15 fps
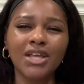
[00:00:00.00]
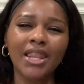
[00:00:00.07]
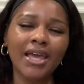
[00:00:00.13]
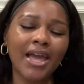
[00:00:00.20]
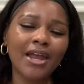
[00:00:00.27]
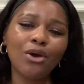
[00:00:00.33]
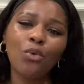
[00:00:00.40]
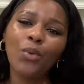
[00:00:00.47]
Like,
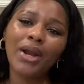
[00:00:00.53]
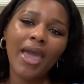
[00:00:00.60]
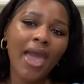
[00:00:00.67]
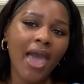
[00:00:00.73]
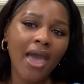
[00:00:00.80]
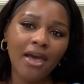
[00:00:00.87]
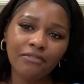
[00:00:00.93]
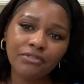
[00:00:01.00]
I don't want to
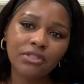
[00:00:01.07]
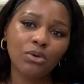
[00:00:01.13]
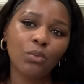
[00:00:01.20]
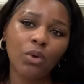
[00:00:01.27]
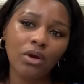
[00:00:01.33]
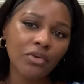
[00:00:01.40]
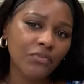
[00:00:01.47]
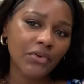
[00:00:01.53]
have to
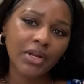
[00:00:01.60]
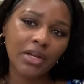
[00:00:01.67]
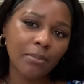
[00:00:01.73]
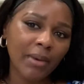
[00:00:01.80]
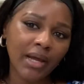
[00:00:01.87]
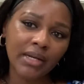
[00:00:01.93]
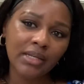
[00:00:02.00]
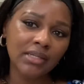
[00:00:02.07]
work for
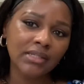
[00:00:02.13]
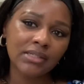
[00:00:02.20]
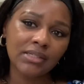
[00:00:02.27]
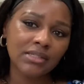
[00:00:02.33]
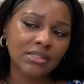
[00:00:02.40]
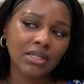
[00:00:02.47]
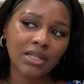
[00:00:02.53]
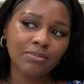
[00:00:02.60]
anybody
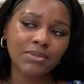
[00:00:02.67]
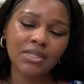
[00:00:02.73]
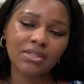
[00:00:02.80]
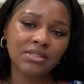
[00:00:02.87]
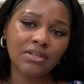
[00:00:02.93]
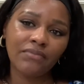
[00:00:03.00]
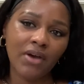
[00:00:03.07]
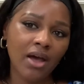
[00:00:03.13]
until I'm
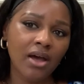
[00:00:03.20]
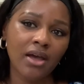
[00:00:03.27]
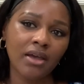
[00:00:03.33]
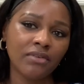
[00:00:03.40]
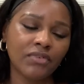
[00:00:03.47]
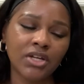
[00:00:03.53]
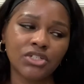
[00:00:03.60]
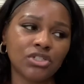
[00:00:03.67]

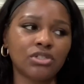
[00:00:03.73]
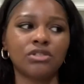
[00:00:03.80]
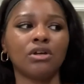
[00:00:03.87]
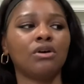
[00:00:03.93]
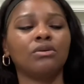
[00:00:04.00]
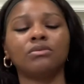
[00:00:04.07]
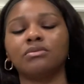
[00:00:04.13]
65. I just don't.